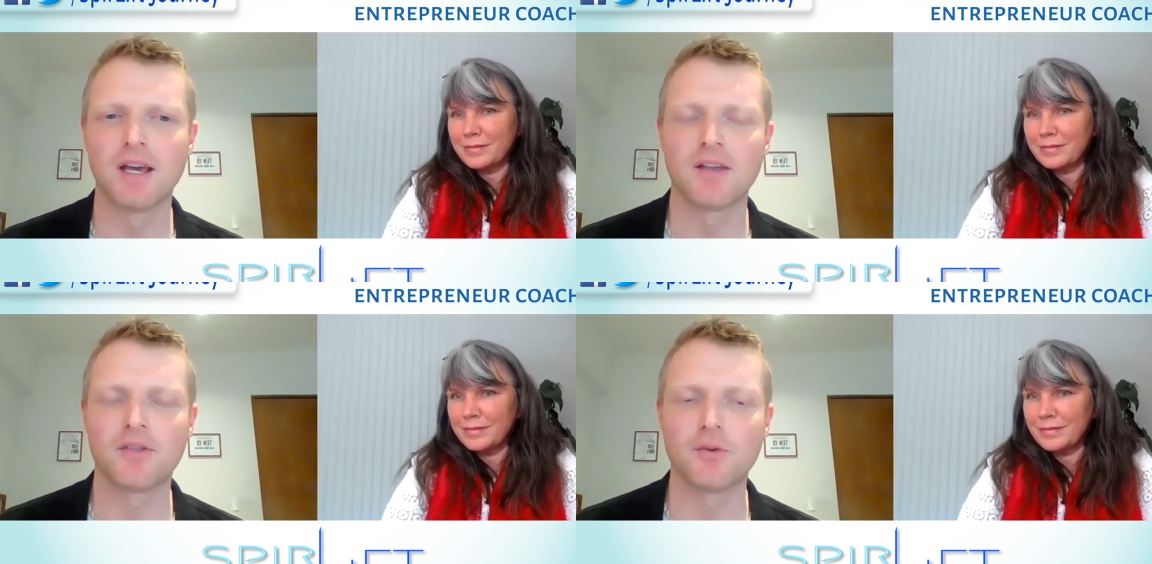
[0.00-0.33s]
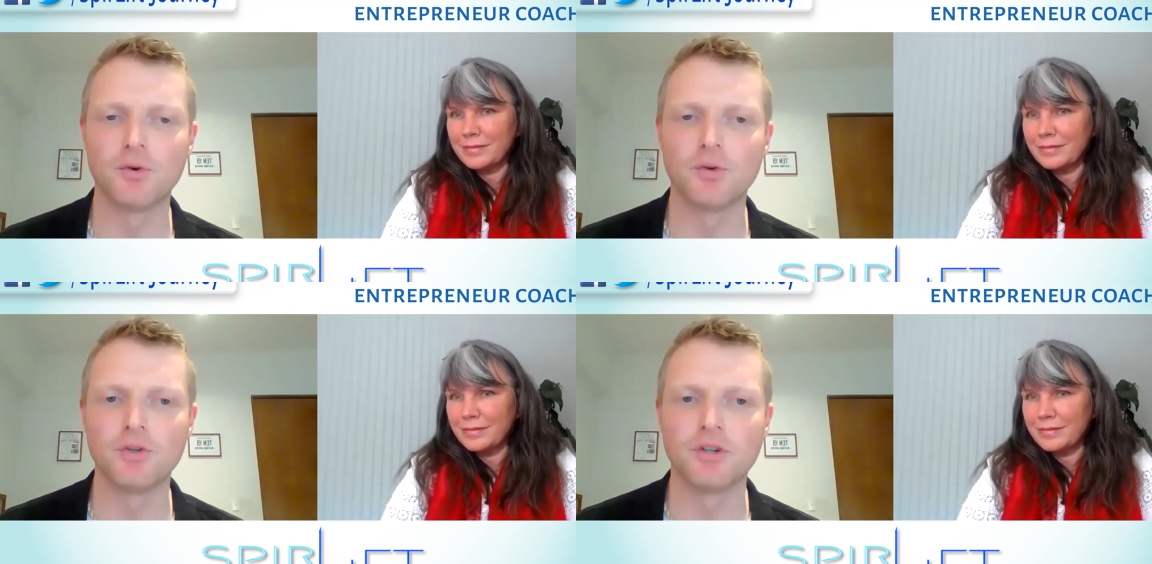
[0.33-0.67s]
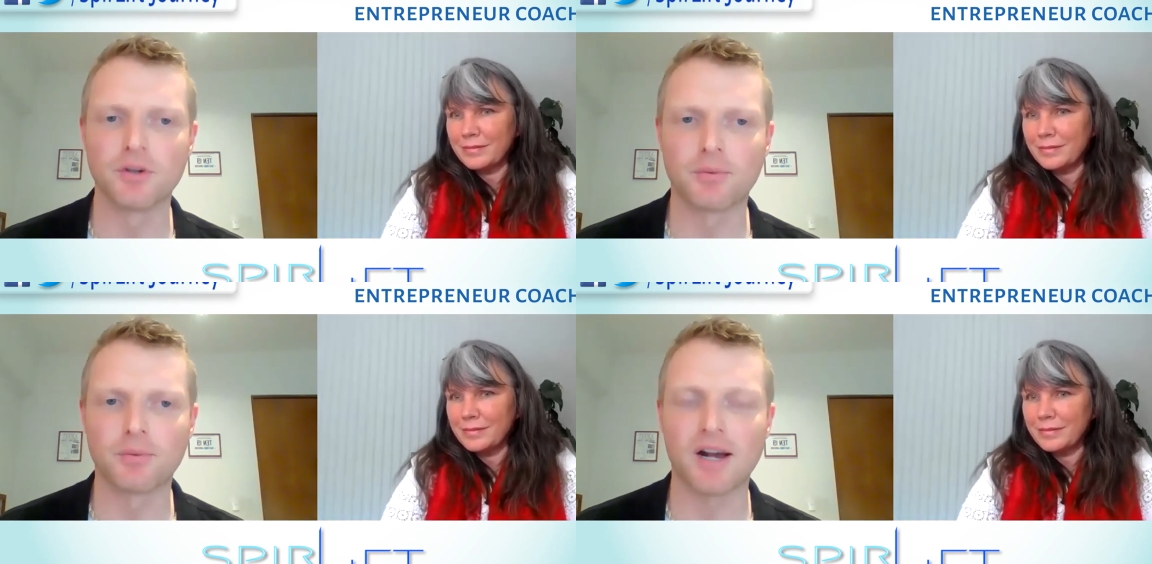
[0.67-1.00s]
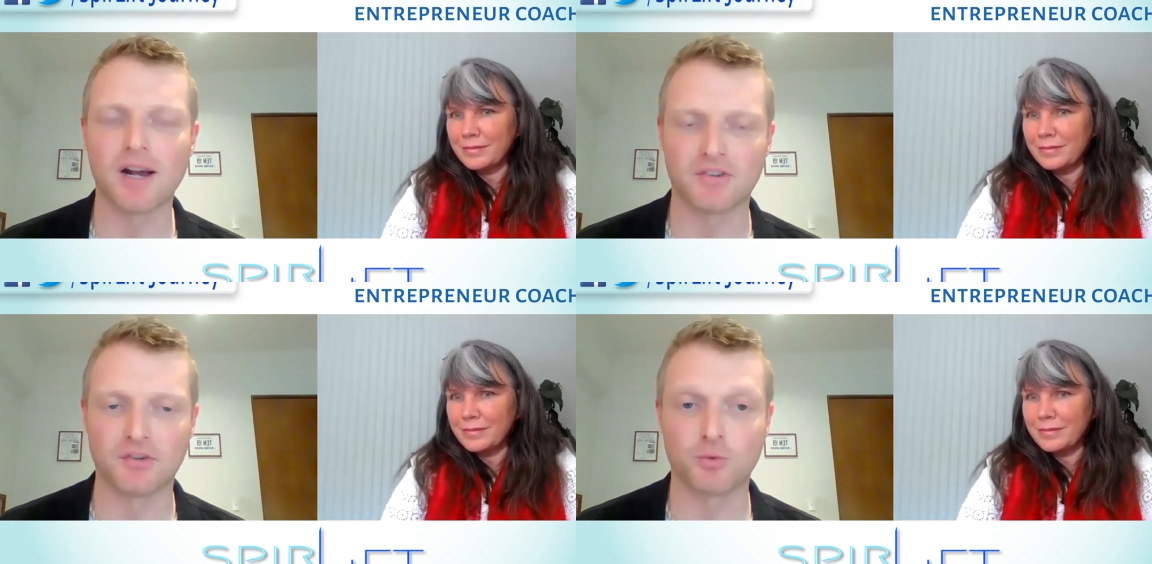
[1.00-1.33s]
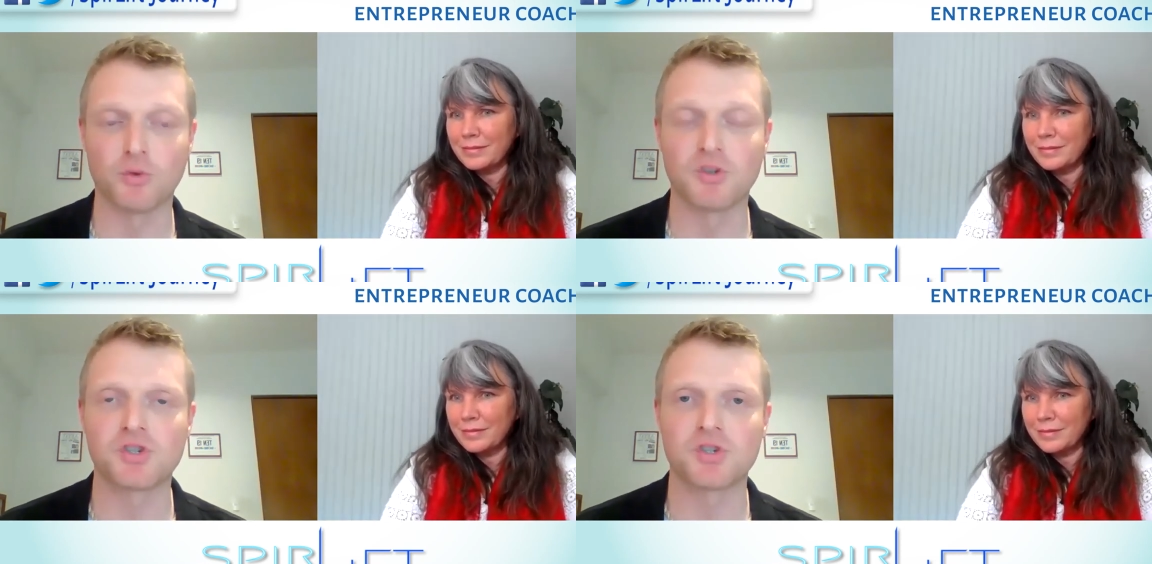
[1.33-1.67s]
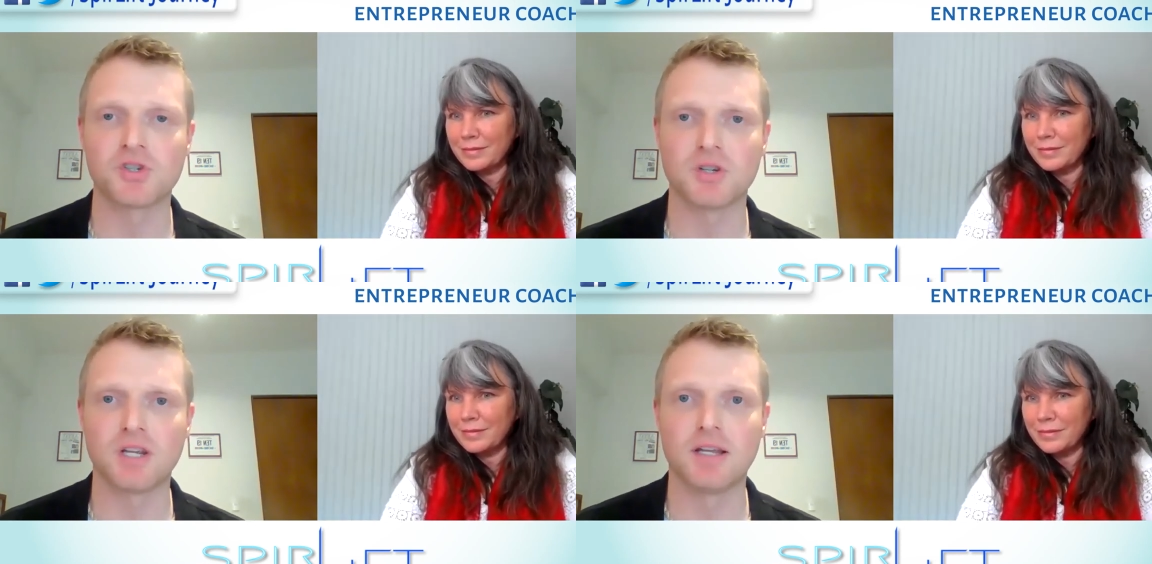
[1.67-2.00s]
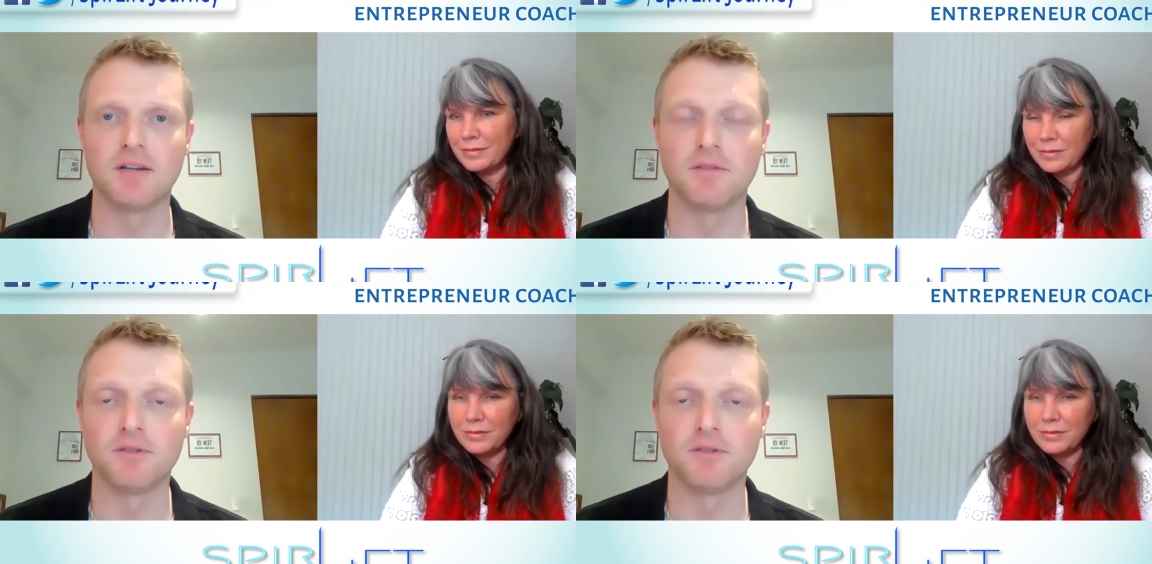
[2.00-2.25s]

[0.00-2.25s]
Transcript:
Speaker 1: through your process, which and eh,